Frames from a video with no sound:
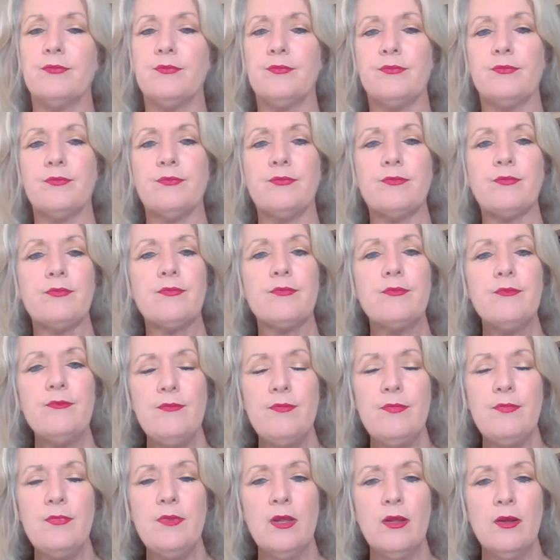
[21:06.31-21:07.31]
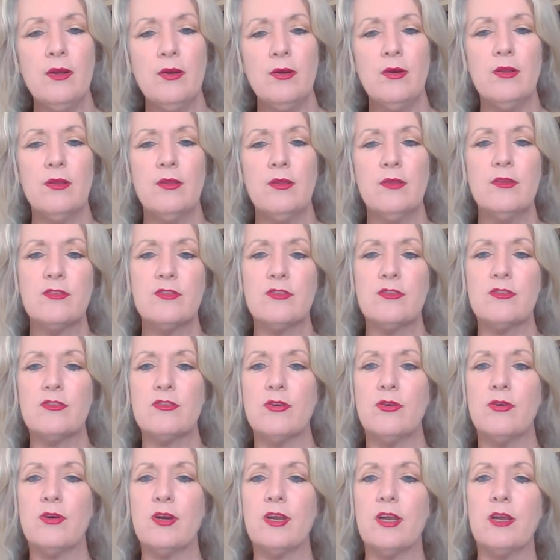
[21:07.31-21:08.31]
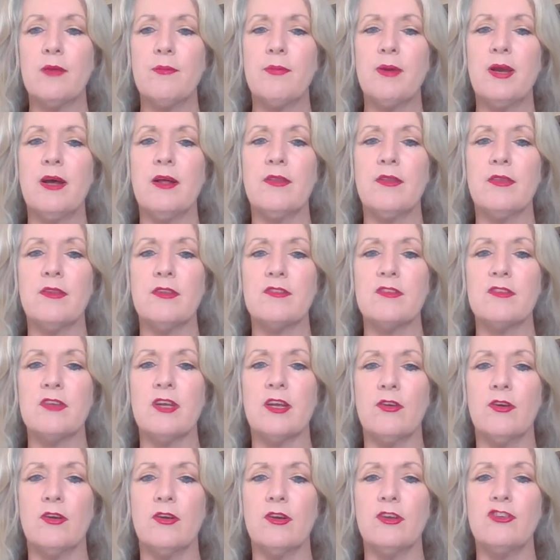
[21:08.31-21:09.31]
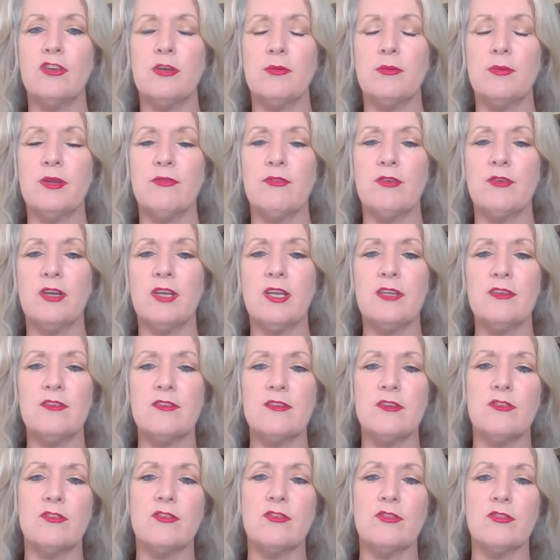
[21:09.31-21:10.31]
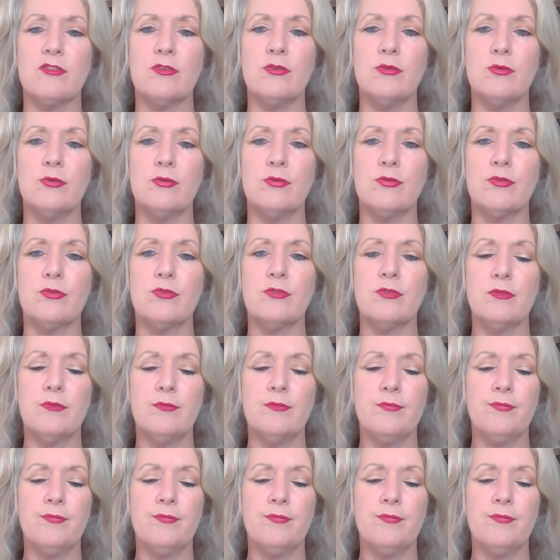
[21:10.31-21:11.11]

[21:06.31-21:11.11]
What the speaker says: this is talking about this technology being released into schools.